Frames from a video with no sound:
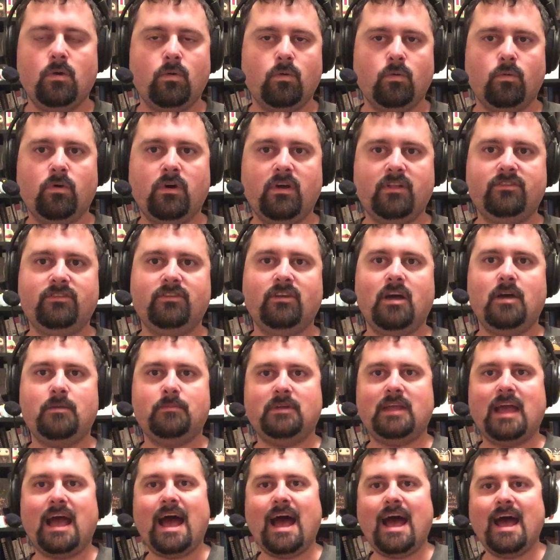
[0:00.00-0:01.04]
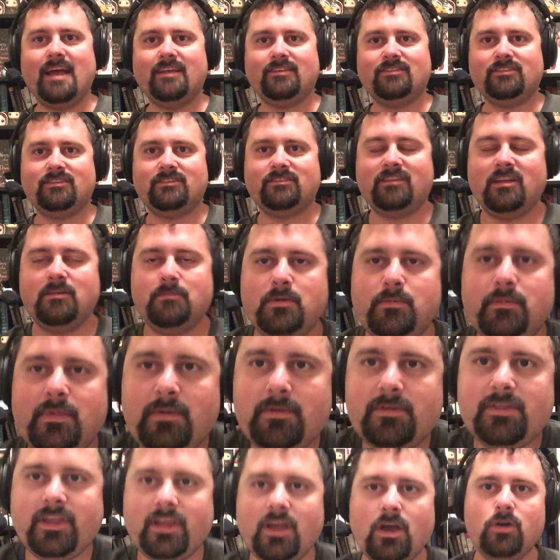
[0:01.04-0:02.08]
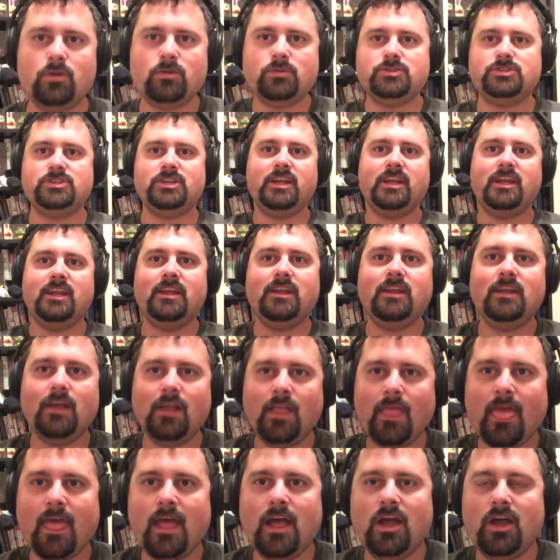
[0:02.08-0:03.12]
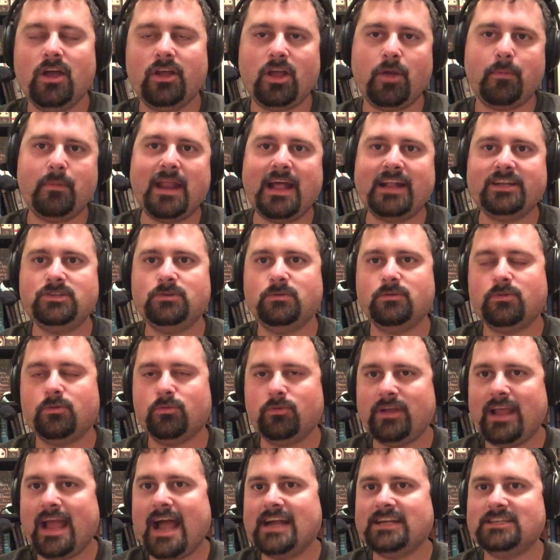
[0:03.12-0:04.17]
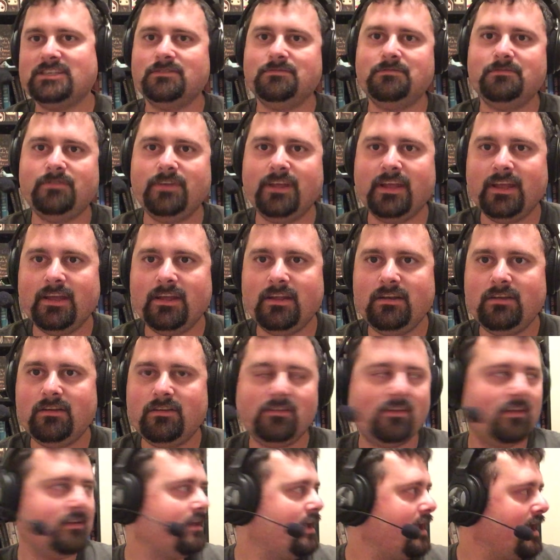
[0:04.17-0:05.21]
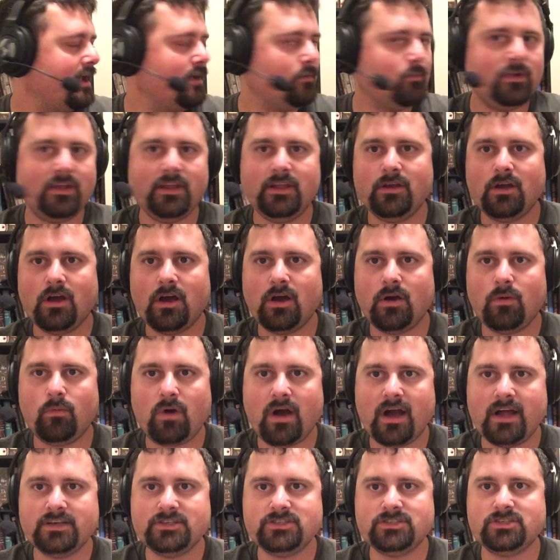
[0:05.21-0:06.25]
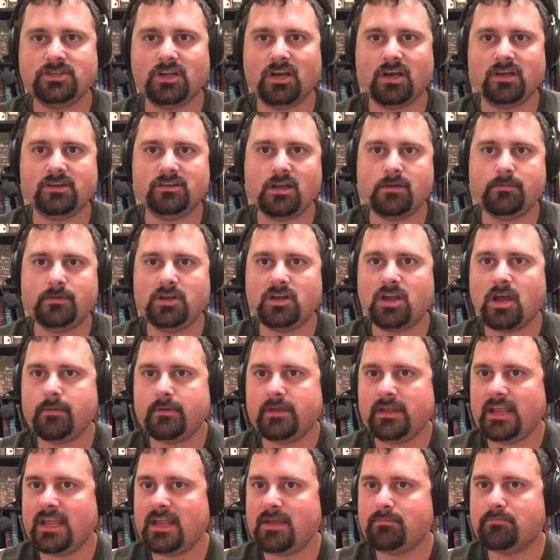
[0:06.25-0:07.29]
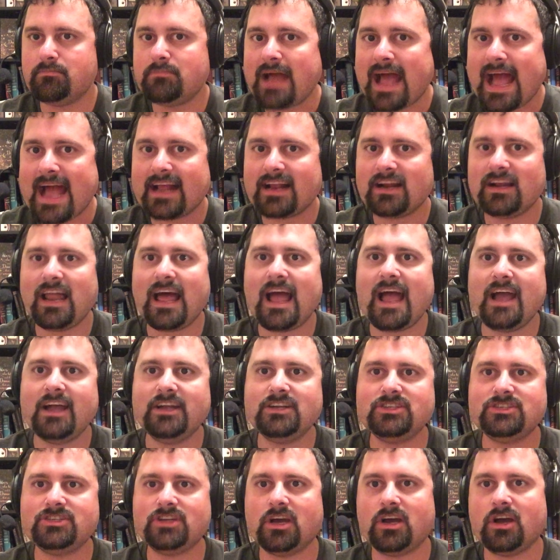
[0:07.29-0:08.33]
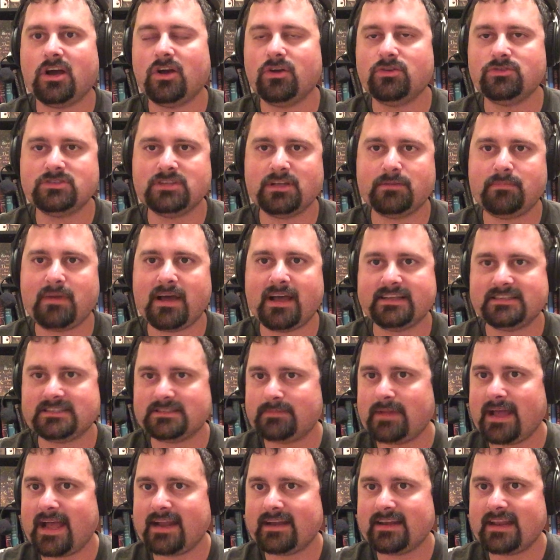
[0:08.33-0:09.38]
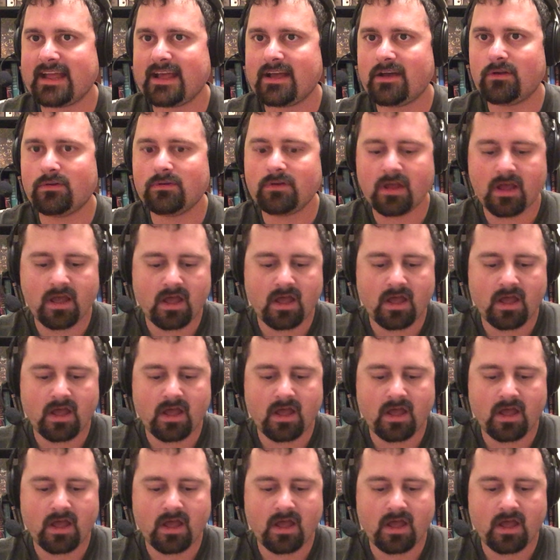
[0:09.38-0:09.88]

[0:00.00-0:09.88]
What's up, guys? It's TimmyB with the OG coming at you with a reaction vid. Tonight we watched WWE Backlash, hosted by SmackDown.